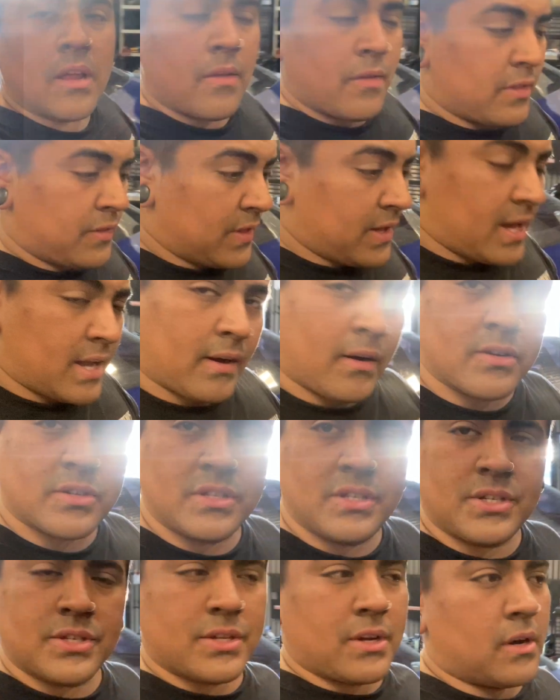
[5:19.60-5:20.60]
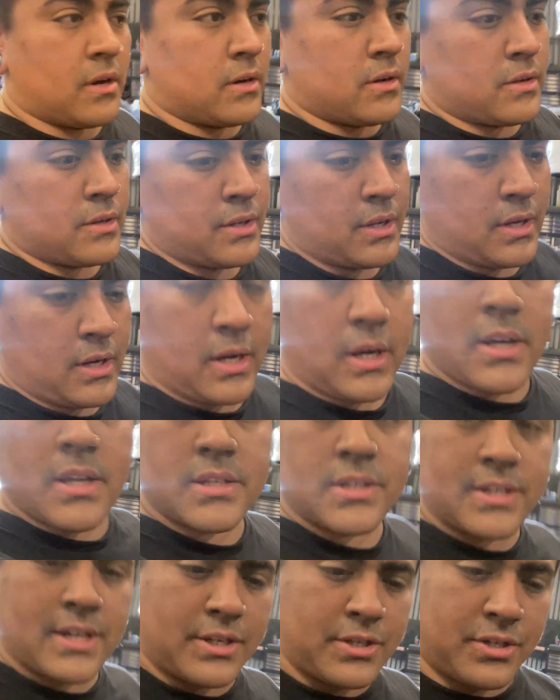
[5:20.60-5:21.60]
that the hanger's installed,
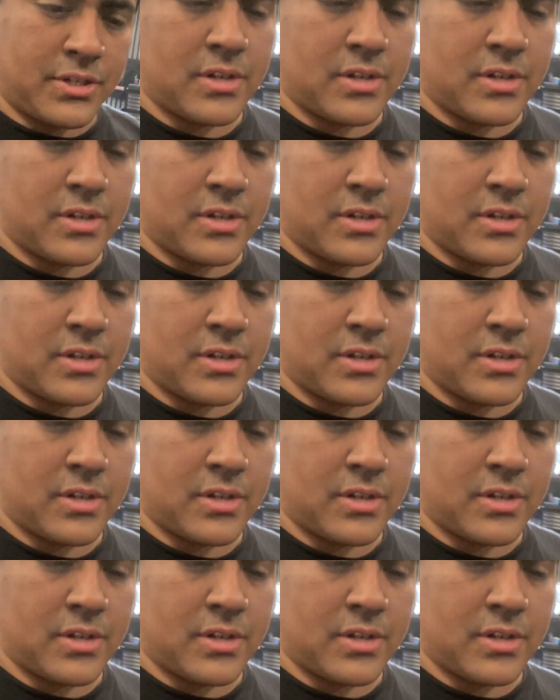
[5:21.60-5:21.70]
stage is